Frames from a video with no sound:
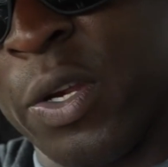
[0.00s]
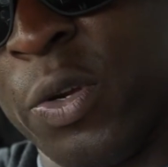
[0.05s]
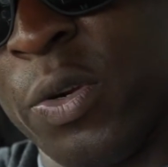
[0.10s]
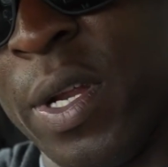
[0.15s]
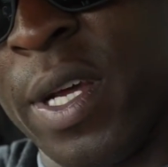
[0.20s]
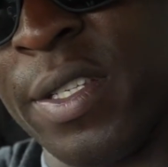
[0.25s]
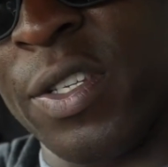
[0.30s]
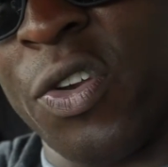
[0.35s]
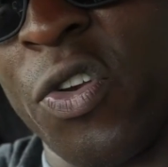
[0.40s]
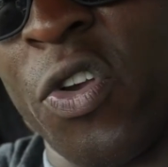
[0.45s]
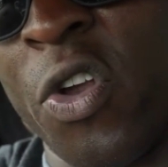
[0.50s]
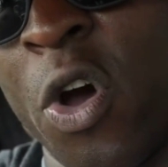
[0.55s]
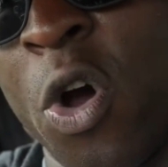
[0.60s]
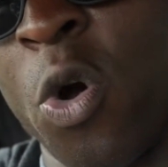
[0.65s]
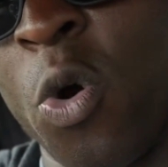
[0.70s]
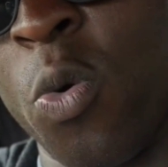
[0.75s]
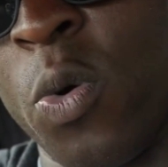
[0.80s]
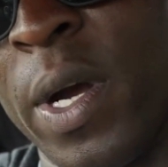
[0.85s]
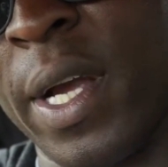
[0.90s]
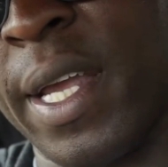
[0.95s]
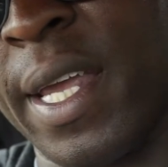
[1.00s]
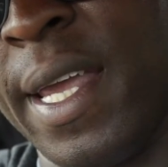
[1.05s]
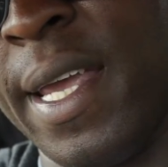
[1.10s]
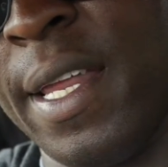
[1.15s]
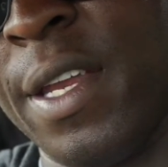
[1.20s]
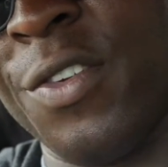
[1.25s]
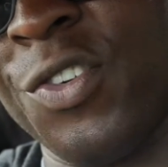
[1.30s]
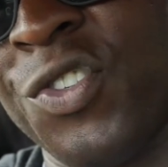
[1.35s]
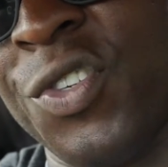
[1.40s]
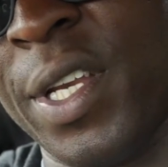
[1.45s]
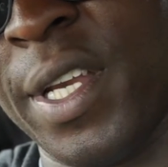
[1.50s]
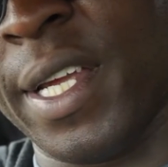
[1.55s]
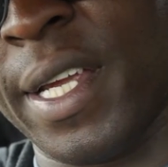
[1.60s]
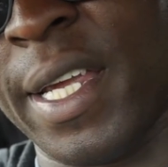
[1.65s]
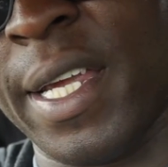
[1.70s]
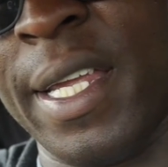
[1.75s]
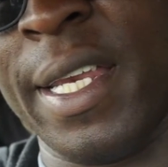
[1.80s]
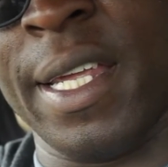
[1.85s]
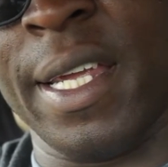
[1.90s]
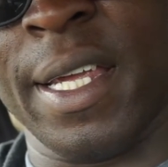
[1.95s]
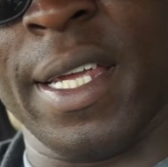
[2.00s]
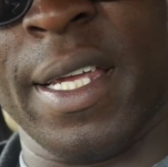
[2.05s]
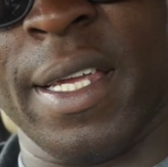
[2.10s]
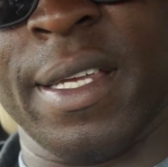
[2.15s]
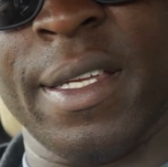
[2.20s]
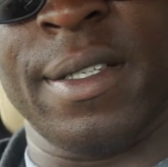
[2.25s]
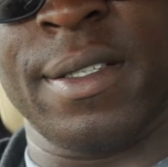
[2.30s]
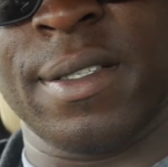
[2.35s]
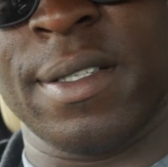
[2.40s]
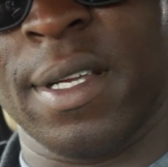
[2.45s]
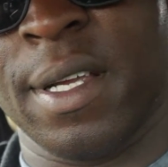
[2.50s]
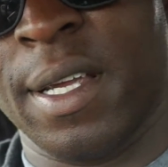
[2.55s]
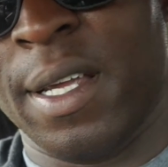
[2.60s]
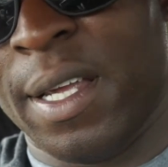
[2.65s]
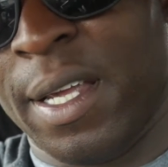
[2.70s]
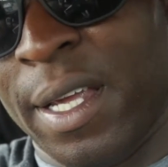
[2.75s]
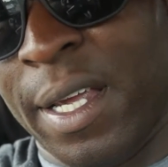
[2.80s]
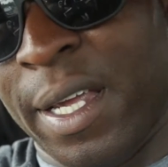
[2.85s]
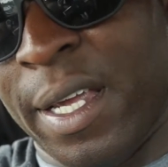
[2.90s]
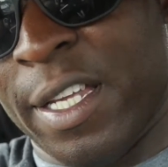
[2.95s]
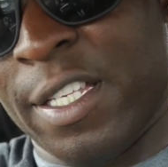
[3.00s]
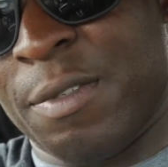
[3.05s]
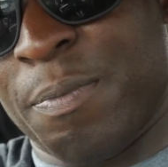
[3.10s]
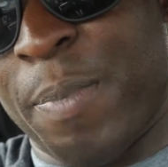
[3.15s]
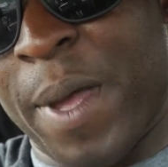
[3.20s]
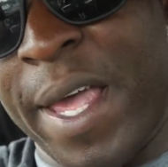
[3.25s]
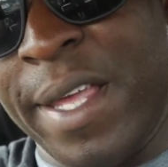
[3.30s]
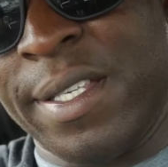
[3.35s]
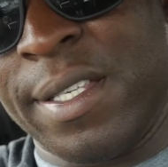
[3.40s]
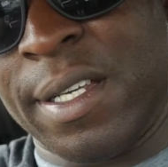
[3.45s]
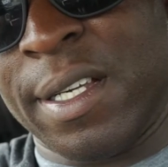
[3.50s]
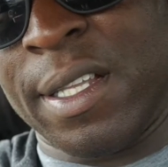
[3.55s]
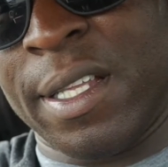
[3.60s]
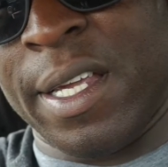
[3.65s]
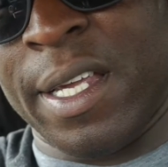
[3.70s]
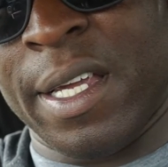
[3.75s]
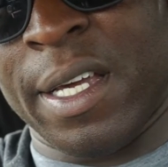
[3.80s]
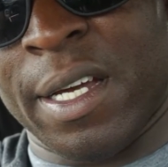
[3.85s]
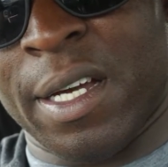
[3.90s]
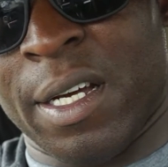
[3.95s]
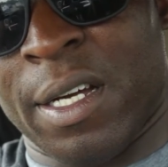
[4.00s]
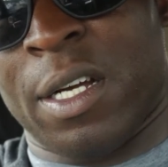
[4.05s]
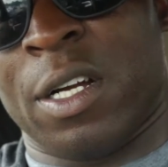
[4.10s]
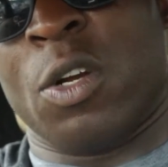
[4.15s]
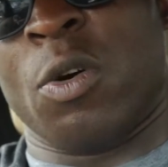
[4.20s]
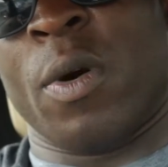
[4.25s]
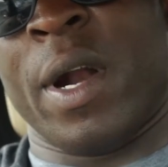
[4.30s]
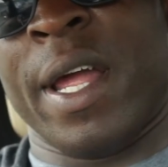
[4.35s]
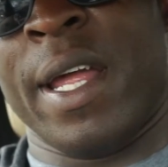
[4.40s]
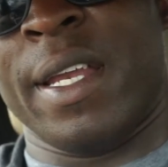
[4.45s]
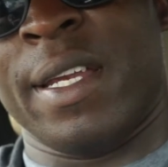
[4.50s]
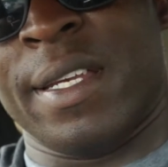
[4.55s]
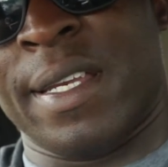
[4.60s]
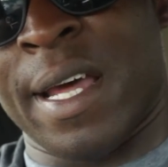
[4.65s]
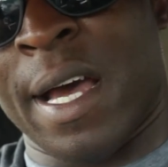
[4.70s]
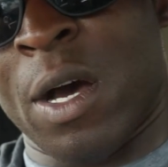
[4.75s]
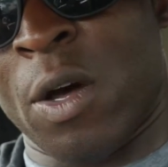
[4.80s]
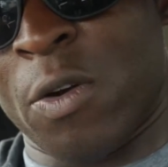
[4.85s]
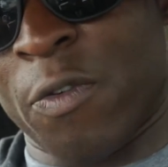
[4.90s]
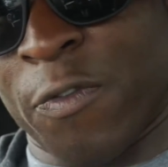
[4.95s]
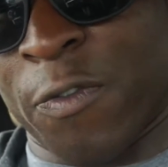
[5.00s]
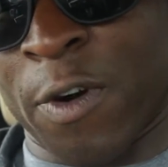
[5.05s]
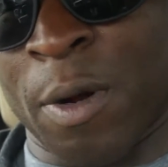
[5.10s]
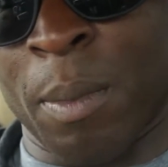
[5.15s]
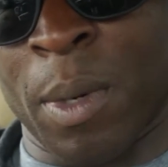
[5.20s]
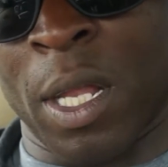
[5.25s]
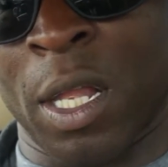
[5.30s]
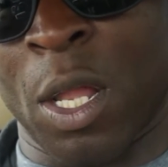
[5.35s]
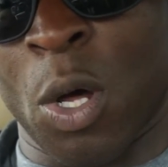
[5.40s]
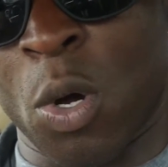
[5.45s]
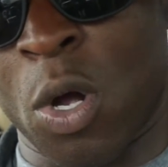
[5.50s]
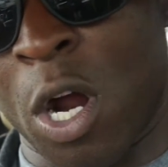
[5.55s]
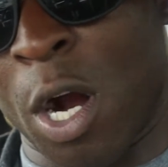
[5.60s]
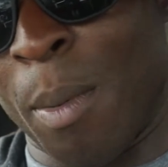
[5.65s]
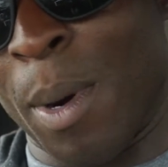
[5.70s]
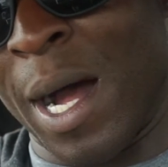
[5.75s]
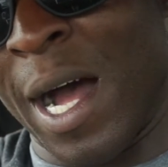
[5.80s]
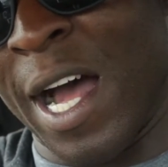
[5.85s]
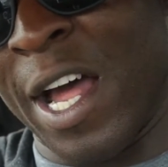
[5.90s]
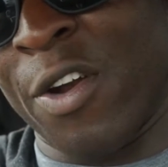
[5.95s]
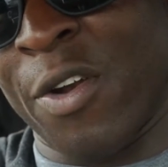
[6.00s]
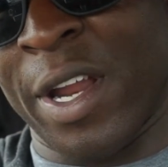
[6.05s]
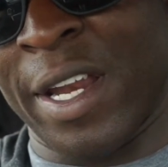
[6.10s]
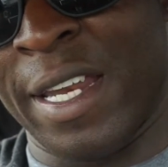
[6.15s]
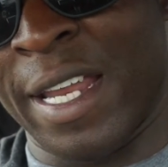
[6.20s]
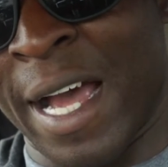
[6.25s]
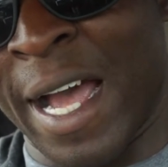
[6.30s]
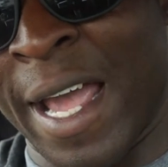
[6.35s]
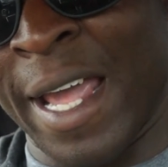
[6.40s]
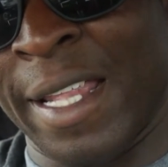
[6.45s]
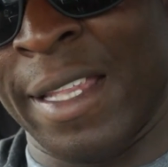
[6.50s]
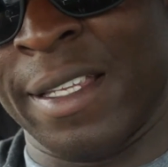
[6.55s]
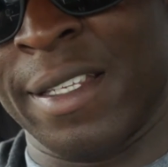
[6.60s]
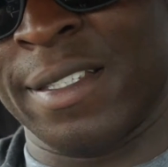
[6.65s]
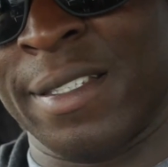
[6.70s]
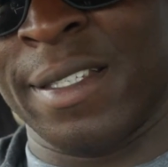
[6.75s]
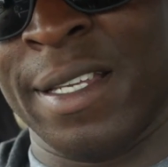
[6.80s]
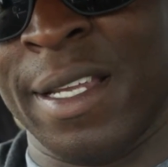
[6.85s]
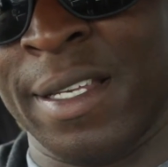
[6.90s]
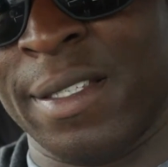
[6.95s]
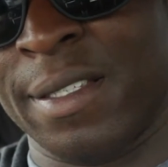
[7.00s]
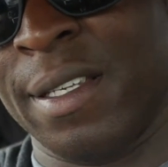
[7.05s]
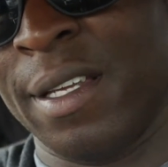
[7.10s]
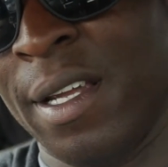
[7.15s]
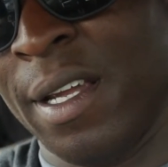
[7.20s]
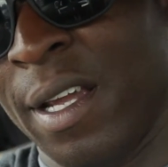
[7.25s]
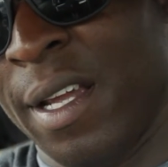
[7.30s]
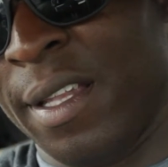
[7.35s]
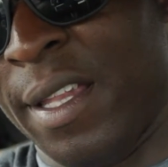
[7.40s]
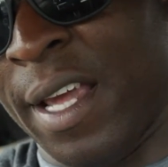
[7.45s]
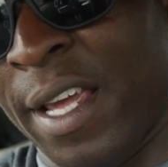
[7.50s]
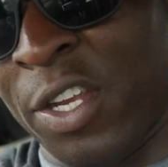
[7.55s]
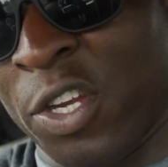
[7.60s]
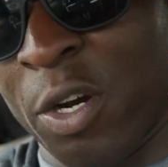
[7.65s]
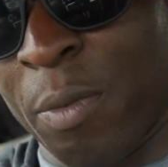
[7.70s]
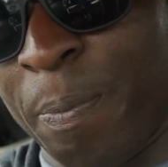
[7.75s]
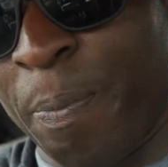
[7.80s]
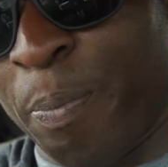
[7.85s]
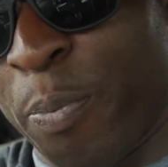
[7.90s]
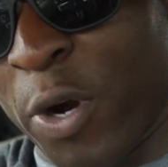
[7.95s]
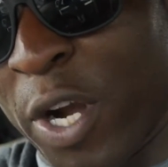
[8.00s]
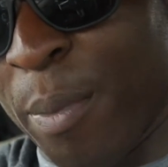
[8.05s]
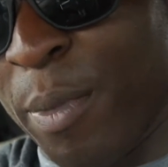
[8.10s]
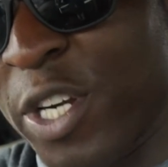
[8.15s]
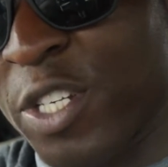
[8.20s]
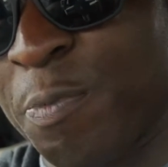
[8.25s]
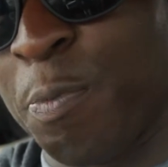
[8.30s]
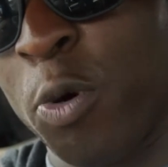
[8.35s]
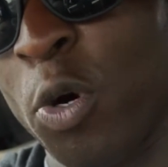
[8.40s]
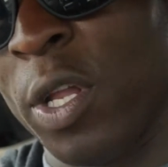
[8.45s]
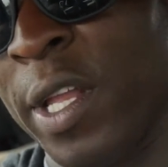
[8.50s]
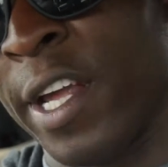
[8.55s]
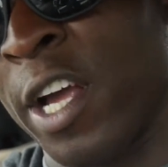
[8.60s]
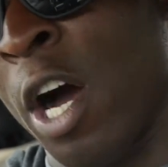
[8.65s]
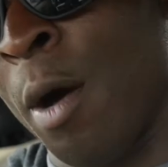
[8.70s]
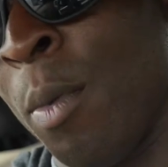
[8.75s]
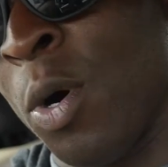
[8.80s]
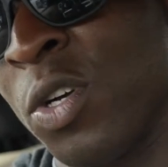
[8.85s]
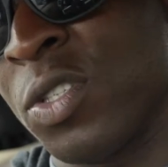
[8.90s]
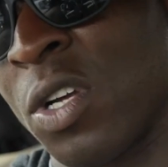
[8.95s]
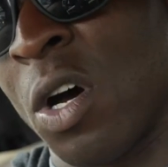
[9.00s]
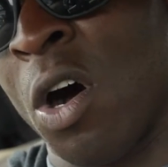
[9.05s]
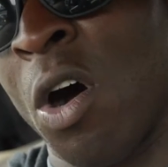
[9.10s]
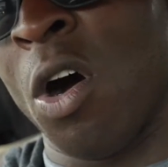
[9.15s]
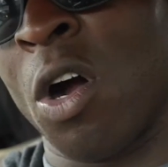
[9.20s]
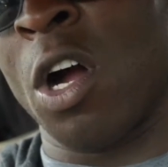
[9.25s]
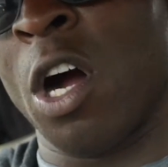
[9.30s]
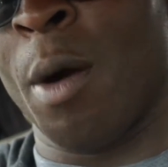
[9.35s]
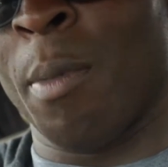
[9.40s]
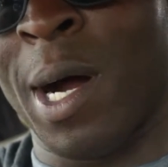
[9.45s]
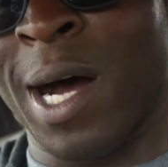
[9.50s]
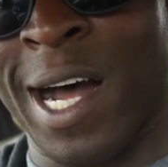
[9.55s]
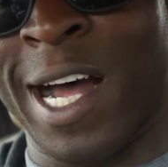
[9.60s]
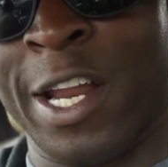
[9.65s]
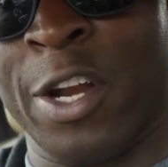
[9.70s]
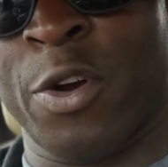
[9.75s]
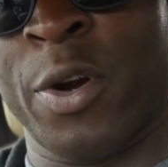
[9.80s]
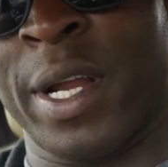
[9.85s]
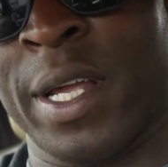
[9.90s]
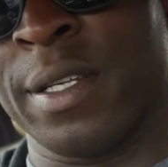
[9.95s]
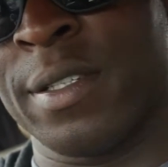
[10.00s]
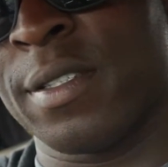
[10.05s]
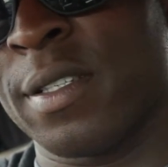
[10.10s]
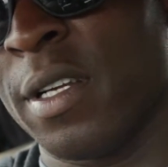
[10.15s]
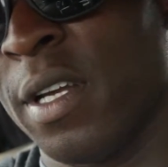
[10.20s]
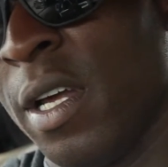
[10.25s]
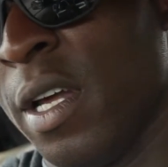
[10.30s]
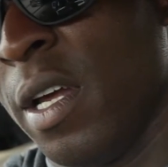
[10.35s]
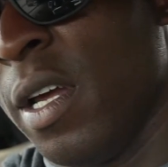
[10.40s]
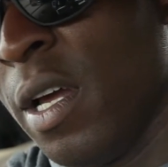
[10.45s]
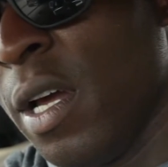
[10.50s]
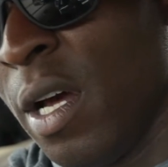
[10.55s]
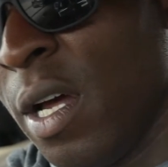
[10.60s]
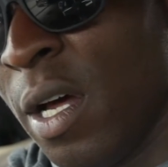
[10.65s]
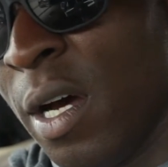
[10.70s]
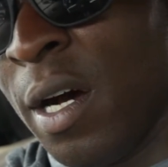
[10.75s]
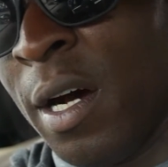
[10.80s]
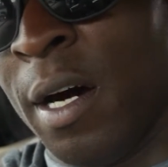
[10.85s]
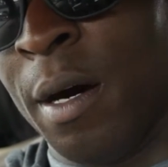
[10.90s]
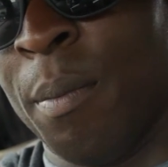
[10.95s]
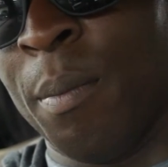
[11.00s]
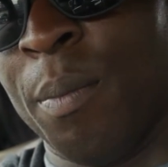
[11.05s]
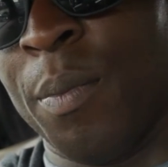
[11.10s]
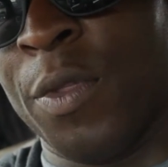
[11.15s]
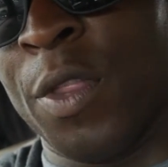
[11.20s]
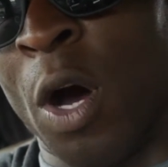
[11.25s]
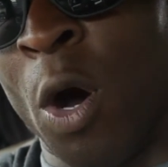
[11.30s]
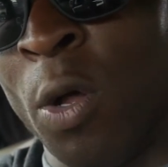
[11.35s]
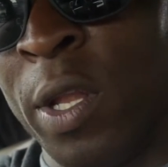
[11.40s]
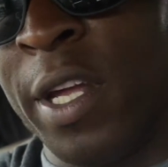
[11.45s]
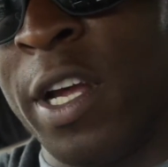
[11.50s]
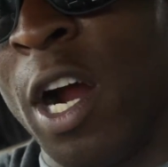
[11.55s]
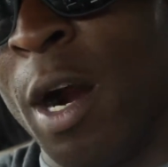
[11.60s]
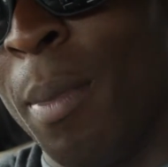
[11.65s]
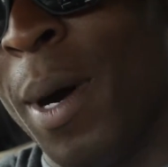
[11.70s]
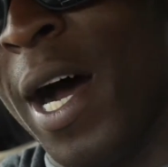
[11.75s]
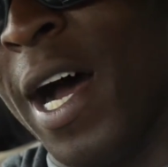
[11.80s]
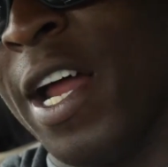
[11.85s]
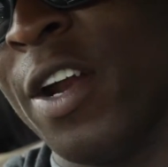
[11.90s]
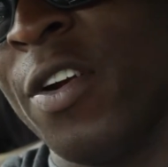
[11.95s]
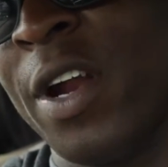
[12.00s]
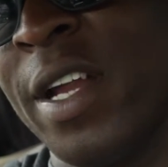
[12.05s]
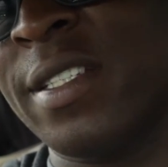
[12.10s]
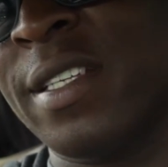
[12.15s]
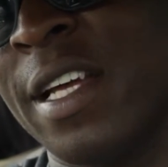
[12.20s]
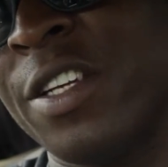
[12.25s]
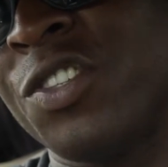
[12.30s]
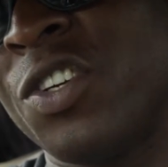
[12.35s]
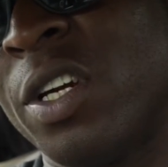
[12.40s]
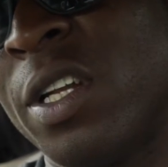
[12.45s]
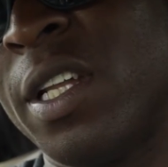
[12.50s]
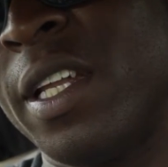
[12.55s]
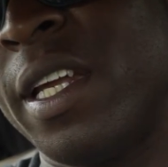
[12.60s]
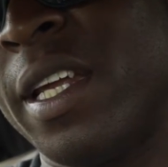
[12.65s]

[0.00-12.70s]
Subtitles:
who doesn't know what ketogenic eating is, it's basically a grade down from a low carbohydrate diet in the sense that you're pretty much pulling almost all carbohydrates. The only carbohydrates I generally